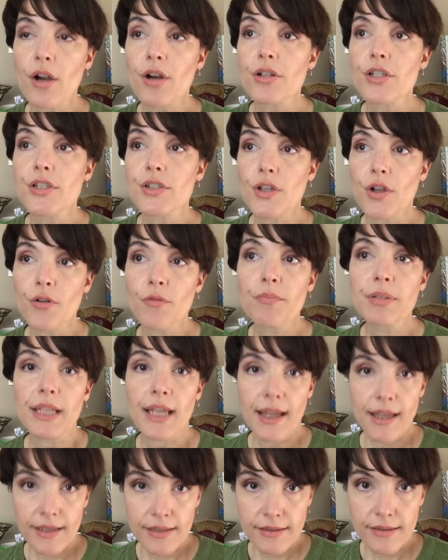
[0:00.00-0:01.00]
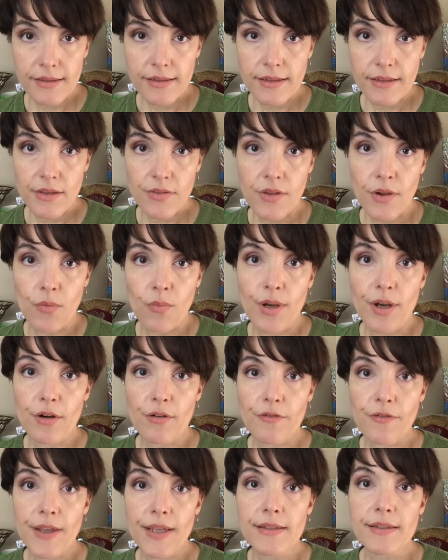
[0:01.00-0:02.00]
are so blessed that we are
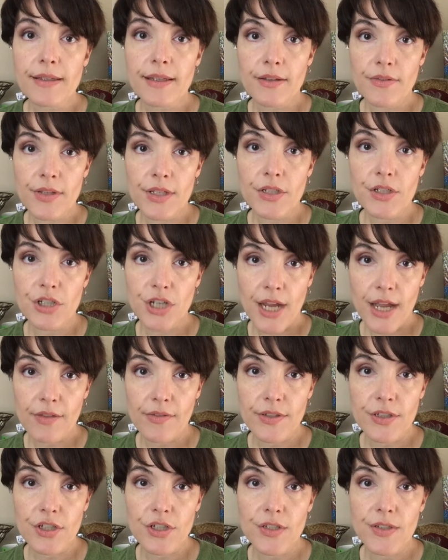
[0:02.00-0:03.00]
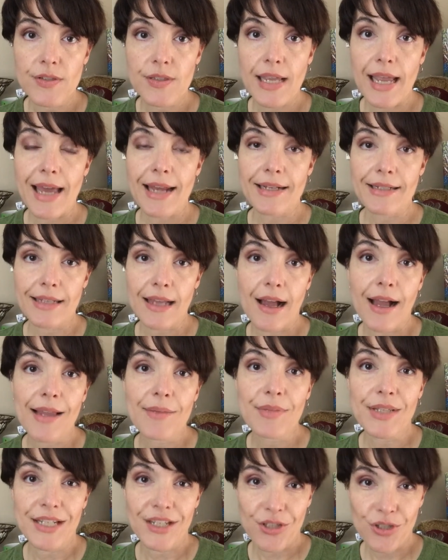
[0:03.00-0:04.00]
facing these challenges at a
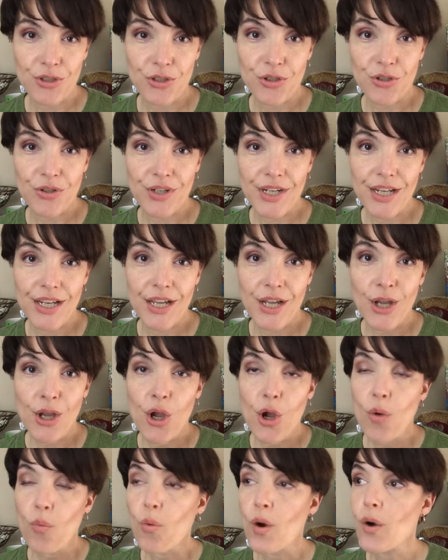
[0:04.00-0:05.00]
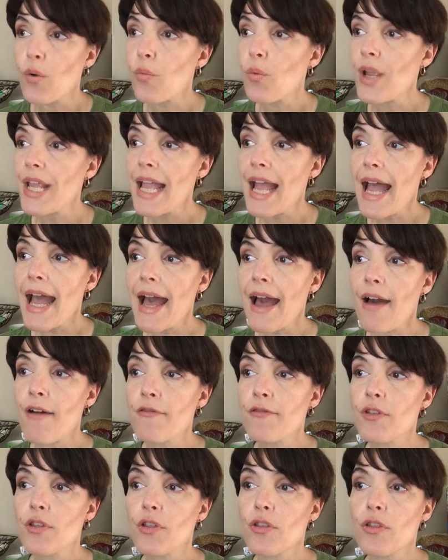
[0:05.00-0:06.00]
time in history where we
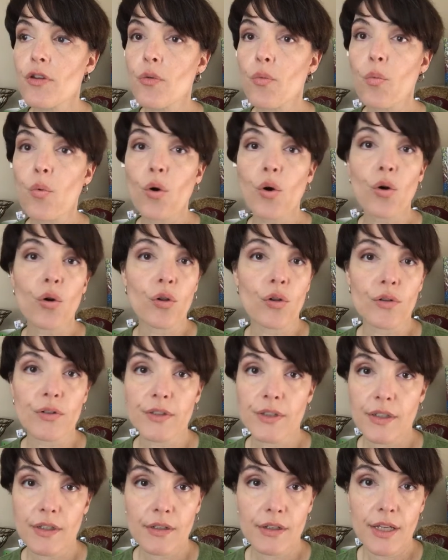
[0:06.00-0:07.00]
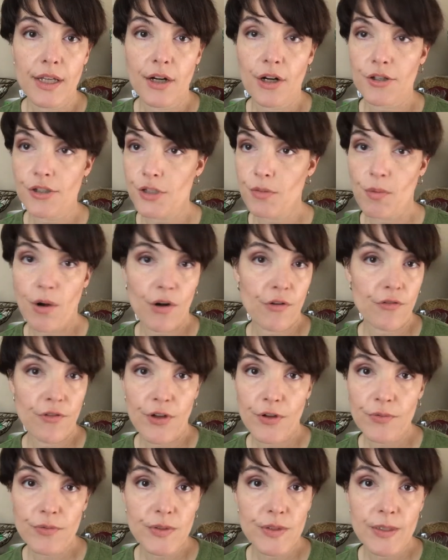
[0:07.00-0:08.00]
have the world in our
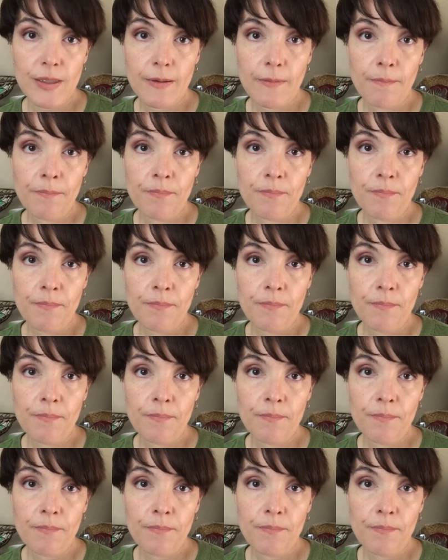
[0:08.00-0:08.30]
smartphones.